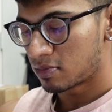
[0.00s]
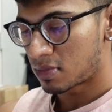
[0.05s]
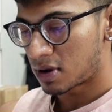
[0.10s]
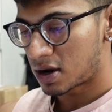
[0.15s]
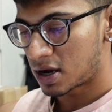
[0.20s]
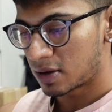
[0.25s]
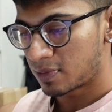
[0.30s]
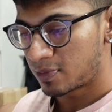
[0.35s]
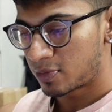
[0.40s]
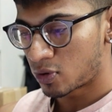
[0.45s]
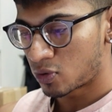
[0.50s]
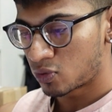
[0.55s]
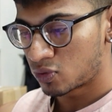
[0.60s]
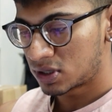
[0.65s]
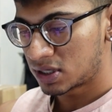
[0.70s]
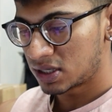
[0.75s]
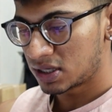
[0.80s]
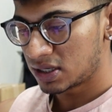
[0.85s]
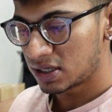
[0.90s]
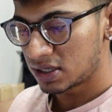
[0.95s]
My
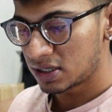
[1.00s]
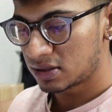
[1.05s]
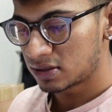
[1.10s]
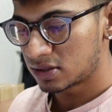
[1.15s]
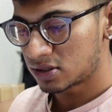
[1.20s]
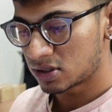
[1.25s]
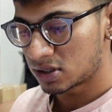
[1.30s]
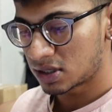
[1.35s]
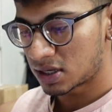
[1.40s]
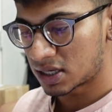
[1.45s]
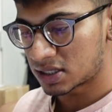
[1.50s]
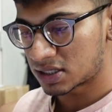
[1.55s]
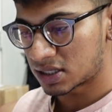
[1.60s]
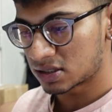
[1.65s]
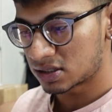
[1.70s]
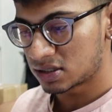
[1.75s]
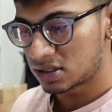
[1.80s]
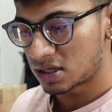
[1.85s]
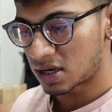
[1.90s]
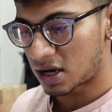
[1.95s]
protein, so you guys
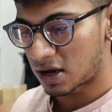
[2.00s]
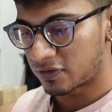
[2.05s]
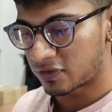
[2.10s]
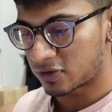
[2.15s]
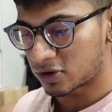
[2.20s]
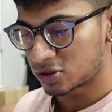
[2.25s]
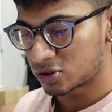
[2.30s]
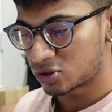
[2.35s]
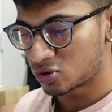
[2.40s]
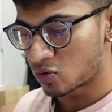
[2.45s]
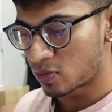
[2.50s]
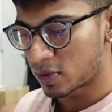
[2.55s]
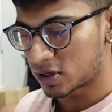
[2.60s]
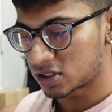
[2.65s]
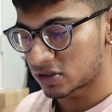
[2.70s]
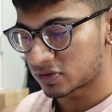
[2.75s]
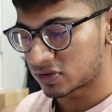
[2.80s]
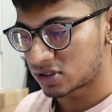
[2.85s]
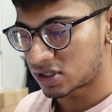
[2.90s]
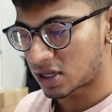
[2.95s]
can see I've got so
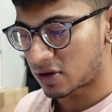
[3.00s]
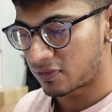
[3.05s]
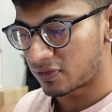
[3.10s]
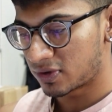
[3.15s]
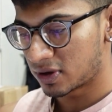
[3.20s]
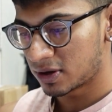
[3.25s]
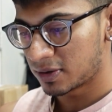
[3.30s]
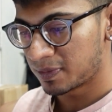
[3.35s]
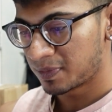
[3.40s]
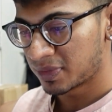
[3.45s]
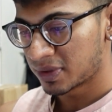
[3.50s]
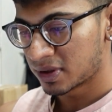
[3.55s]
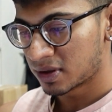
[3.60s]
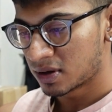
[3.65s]
much of stuff here.